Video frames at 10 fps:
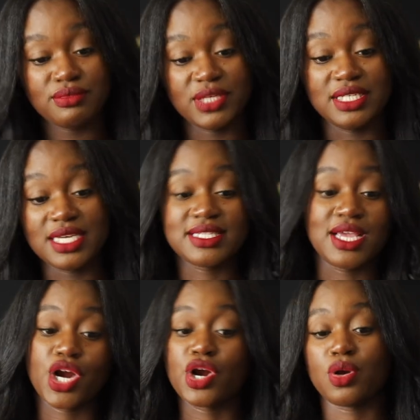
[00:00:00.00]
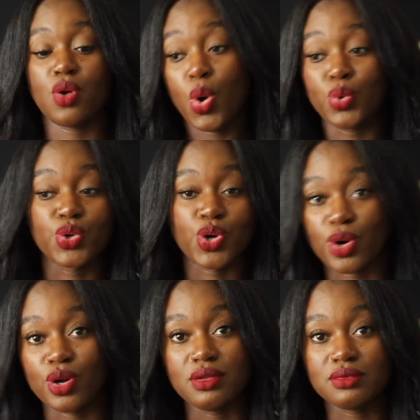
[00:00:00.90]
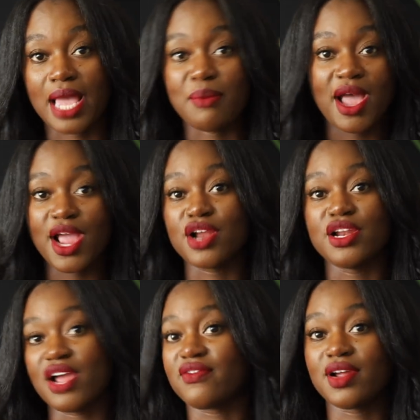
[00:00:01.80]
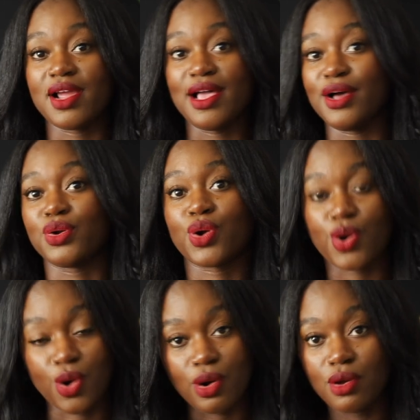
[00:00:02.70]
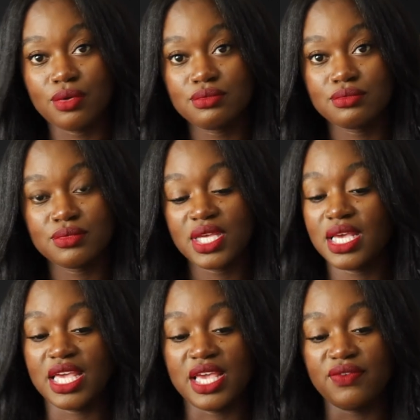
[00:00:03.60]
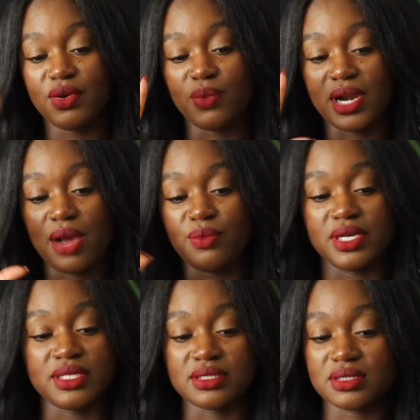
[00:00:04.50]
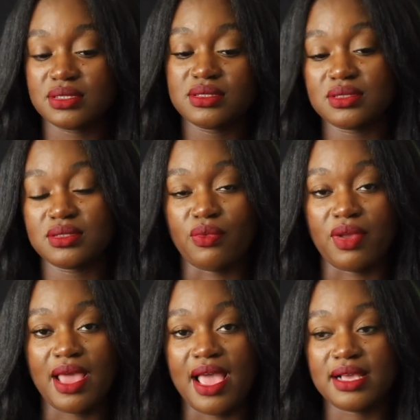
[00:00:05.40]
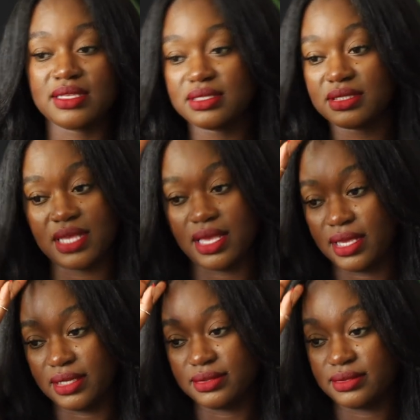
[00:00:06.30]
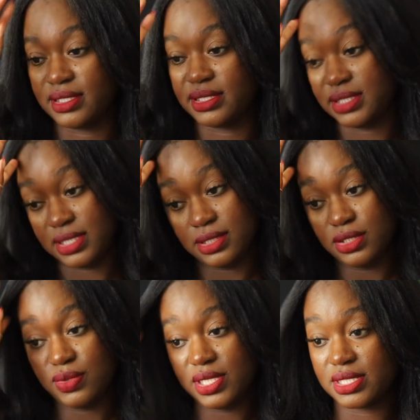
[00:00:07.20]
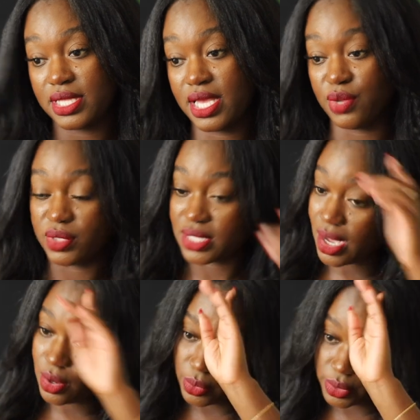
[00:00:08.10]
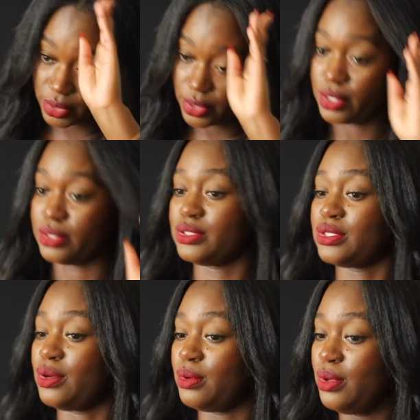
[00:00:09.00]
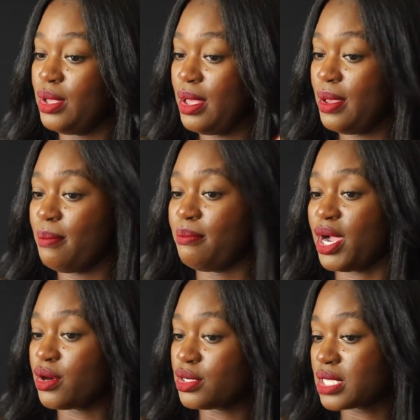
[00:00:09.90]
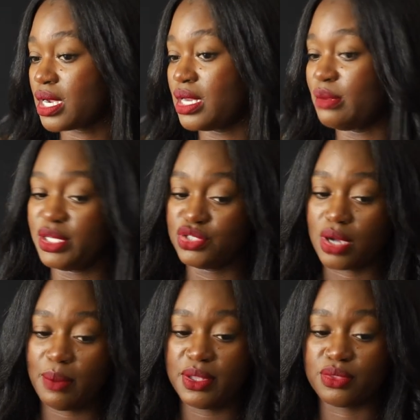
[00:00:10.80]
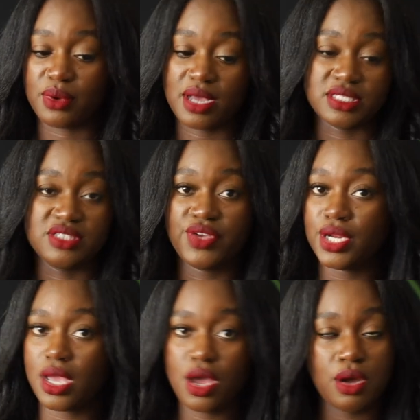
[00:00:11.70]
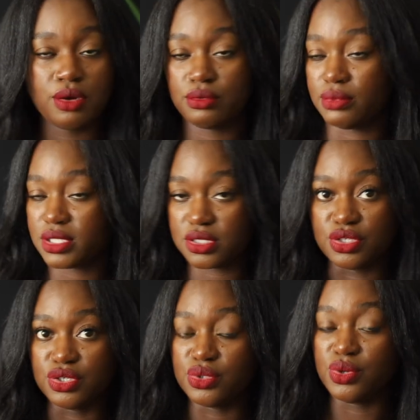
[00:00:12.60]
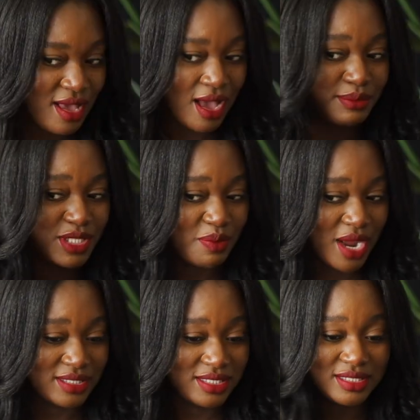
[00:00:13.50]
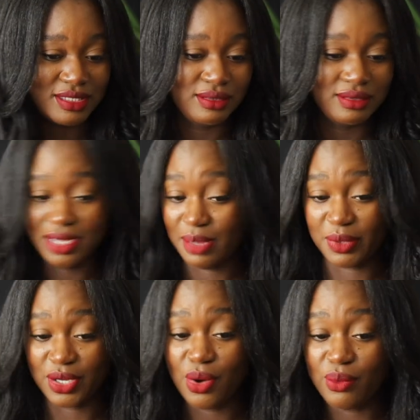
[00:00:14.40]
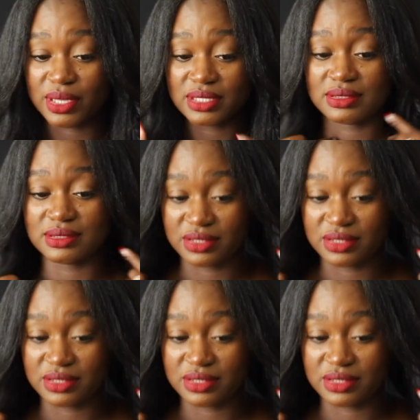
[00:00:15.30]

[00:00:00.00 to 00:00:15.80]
it doesn't hold curl. Like, my hair never held curl, even when I was relaxed. And it's still doing this thing with not holding curls. So, my curls are going to be dropping throughout this video. What's new? I'm surprised it's still up and going